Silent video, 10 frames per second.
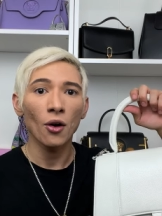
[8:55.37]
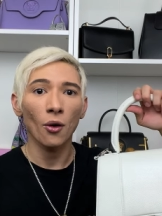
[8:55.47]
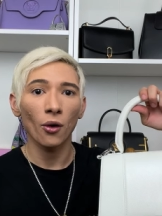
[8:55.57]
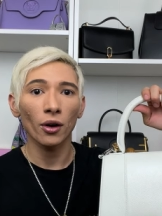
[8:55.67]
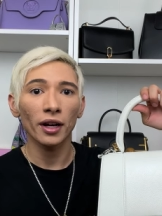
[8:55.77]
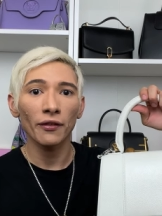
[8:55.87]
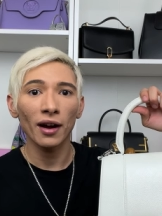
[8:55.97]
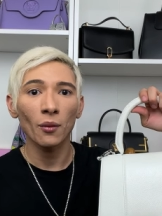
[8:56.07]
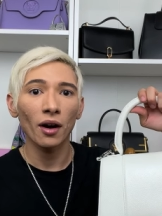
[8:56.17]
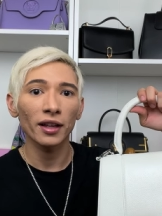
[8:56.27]
or if I
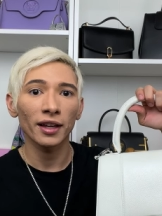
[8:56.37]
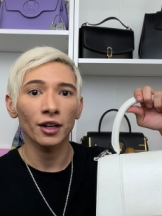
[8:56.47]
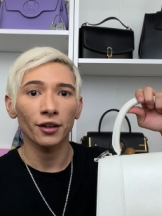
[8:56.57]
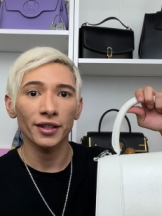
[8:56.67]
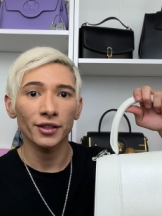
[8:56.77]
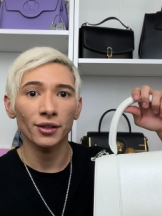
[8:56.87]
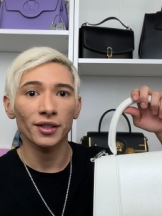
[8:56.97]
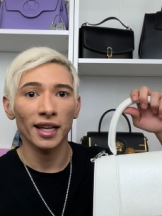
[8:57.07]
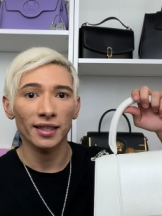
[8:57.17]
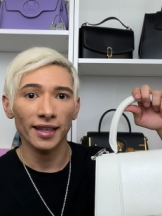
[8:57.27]
want it in crystals
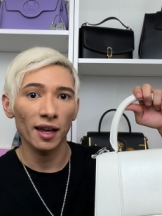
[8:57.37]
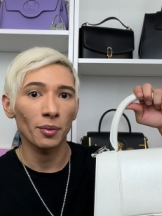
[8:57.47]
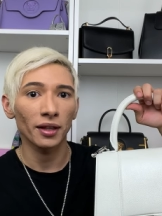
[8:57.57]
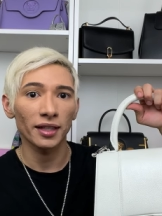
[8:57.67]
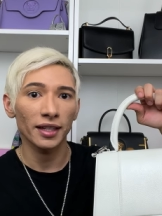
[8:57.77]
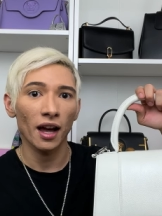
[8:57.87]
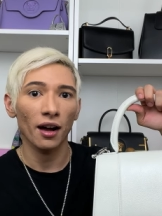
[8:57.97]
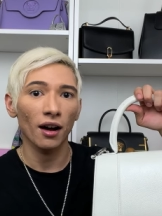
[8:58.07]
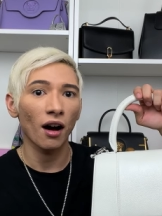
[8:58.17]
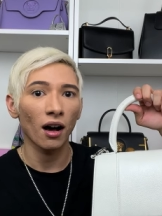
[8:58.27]
that say
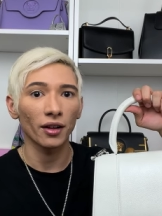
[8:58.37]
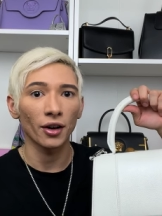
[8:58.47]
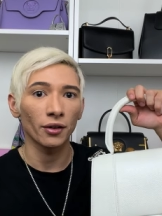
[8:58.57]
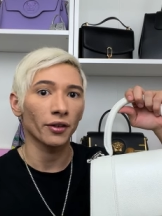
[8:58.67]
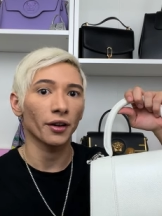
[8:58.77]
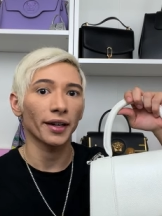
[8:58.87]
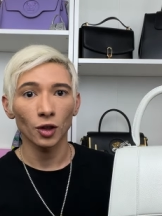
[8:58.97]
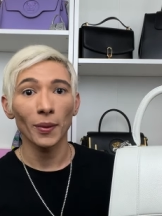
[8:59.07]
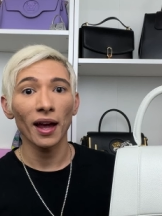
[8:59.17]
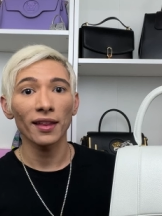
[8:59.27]
Balenciaga all over it. To
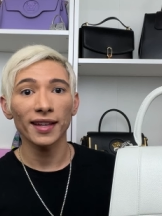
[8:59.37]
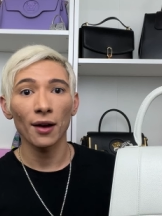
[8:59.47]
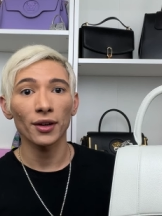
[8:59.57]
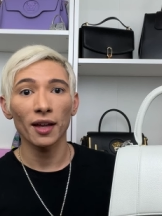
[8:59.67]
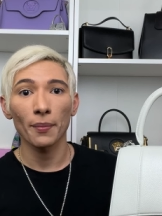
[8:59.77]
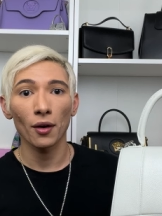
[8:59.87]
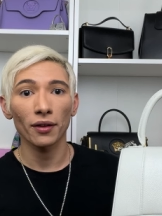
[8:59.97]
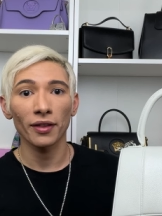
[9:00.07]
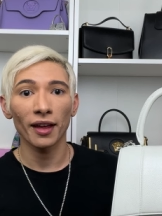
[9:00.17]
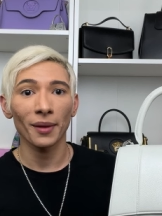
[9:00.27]
be honest, I would get both
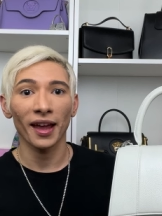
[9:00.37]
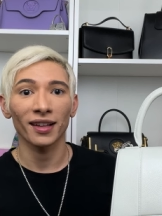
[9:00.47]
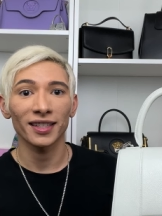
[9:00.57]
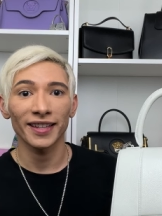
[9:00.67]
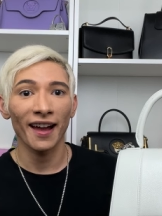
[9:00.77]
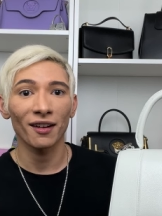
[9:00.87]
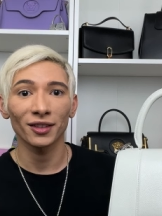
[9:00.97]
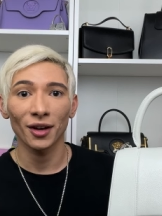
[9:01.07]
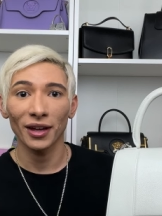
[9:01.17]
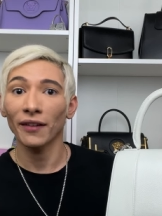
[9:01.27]
of them hands down,
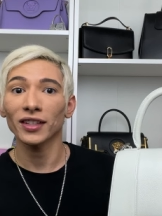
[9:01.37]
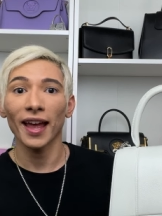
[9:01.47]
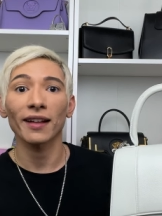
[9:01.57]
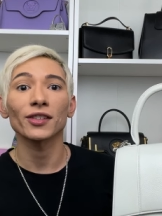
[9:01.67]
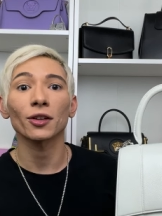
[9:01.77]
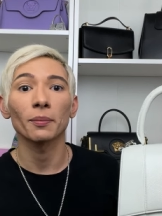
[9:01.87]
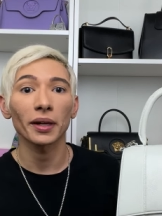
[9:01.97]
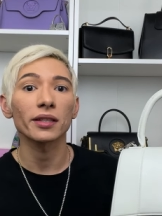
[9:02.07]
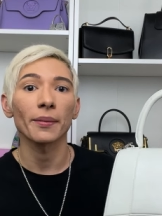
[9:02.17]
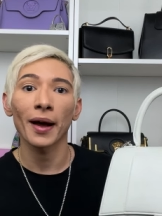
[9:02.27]
no ifs, ands, or
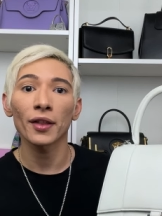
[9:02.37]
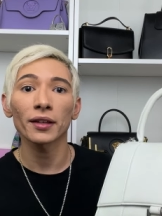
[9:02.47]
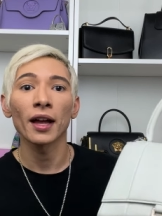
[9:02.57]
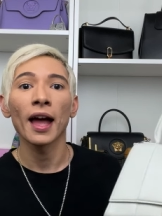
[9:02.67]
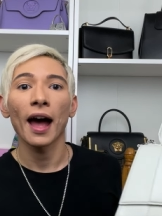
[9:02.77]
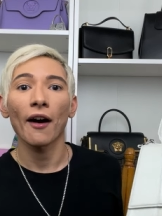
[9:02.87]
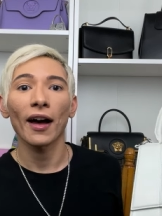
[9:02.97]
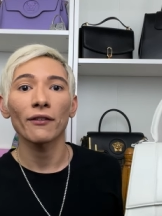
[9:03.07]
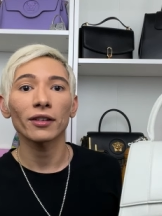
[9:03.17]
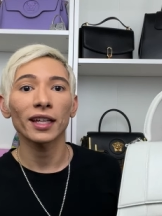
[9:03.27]
buts about it.
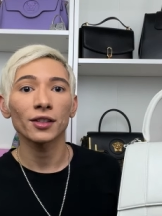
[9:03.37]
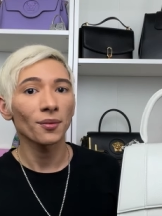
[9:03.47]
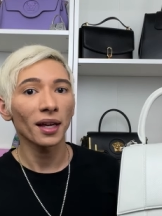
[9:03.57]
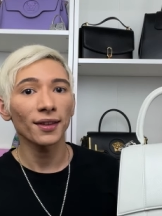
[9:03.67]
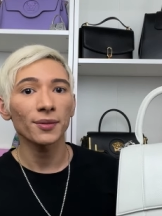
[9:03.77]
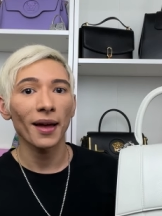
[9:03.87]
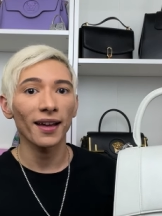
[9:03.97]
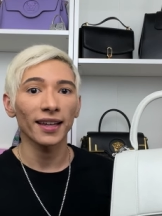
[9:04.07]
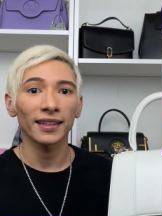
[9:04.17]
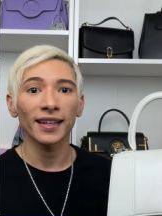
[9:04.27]
However, they do make this
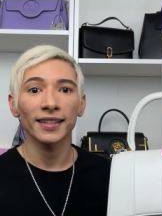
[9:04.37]
bag in a